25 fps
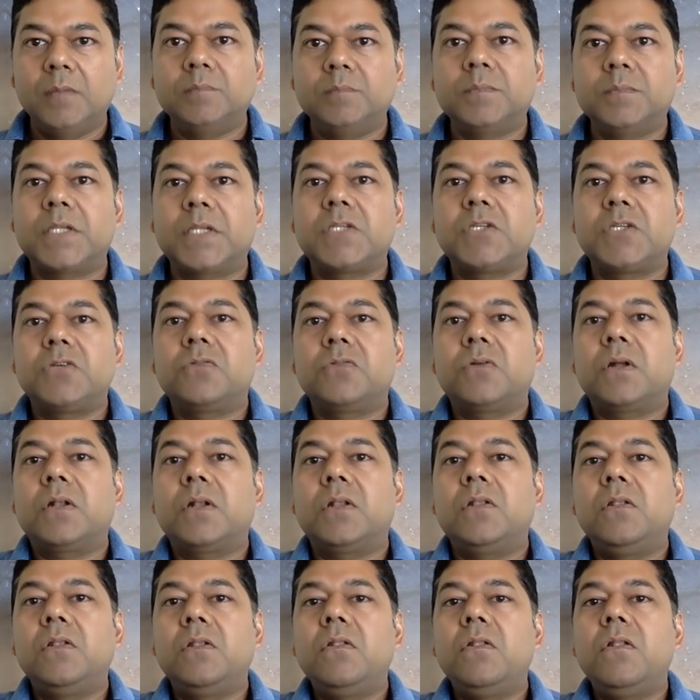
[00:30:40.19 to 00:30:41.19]
but you are
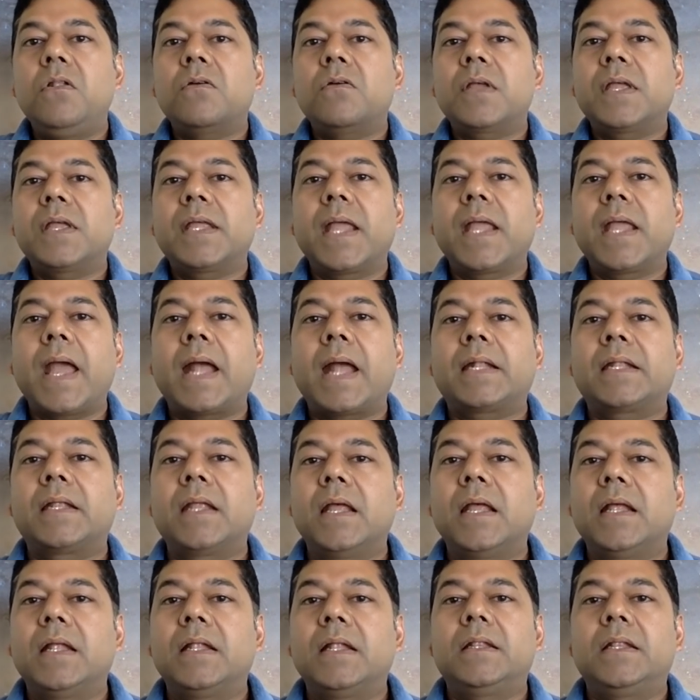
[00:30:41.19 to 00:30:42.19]
looking at,
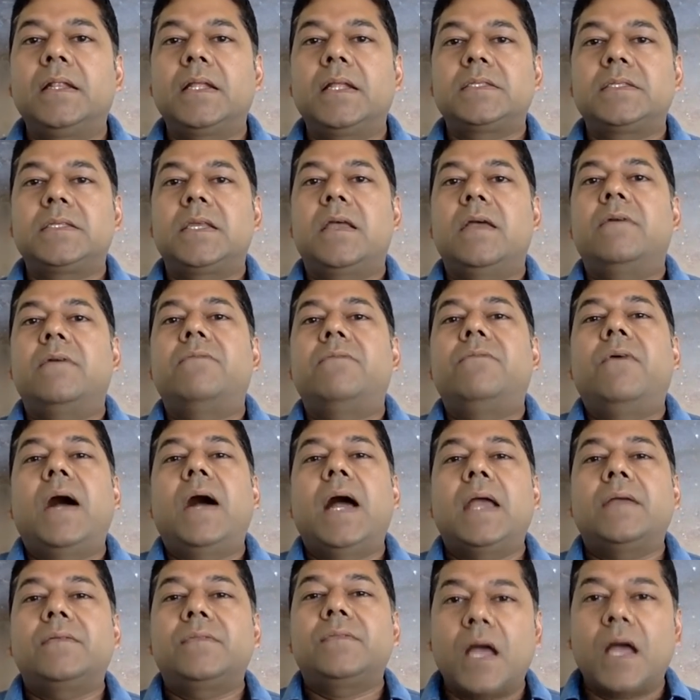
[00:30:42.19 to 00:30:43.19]
let's say,
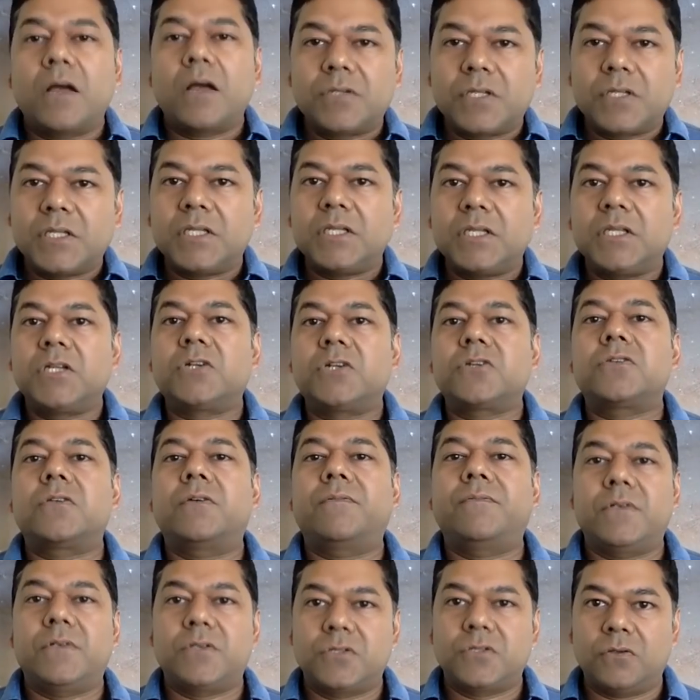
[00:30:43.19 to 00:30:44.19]
5,000 years
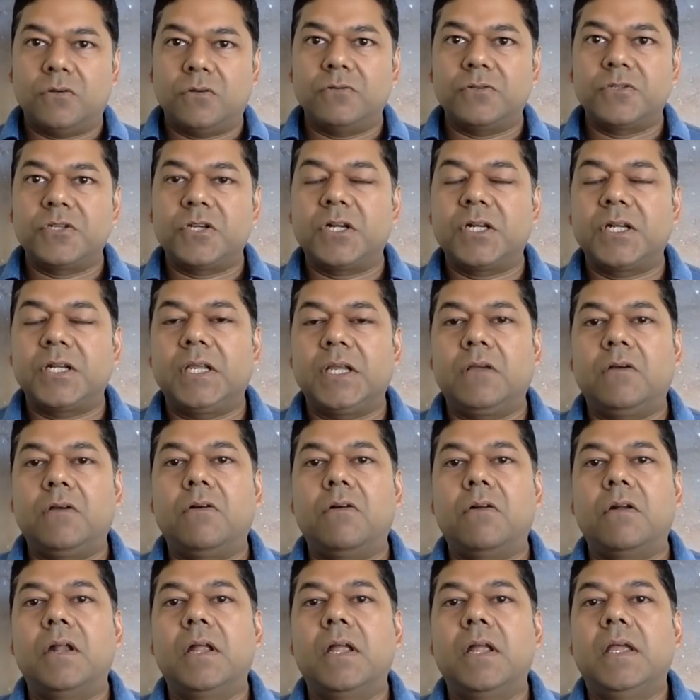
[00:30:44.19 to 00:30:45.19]
of your soul journey,
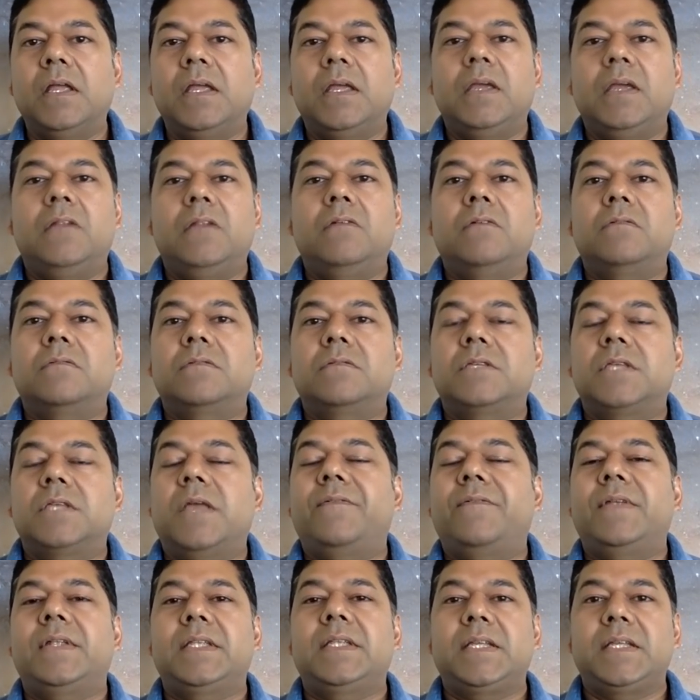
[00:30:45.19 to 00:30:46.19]
or
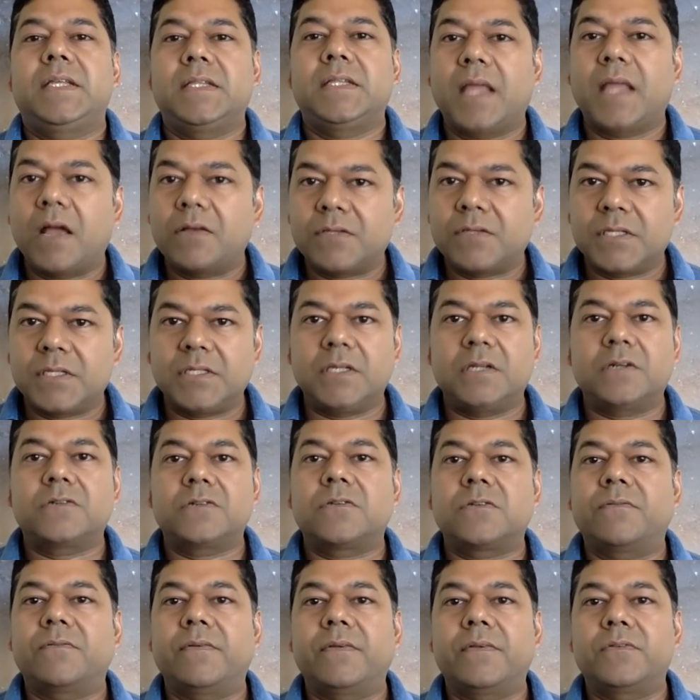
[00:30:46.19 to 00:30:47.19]
17,000
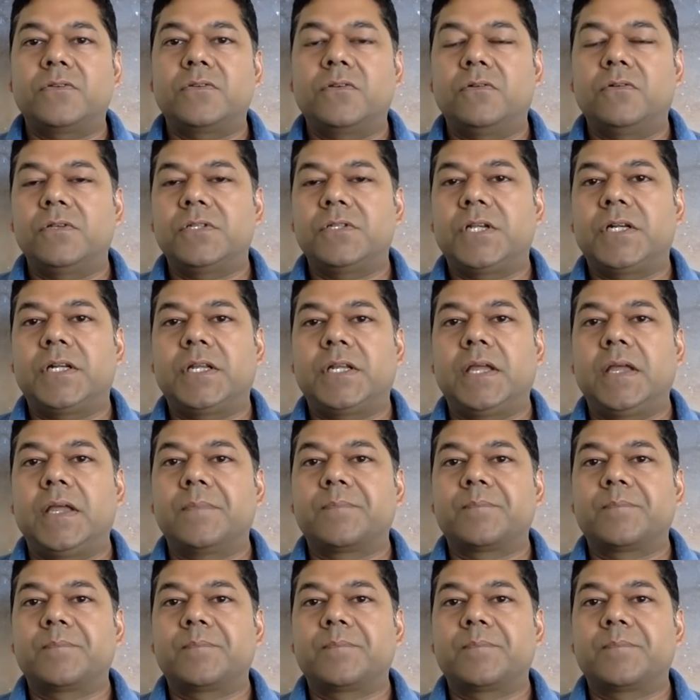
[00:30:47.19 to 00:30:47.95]
years of your soul journey,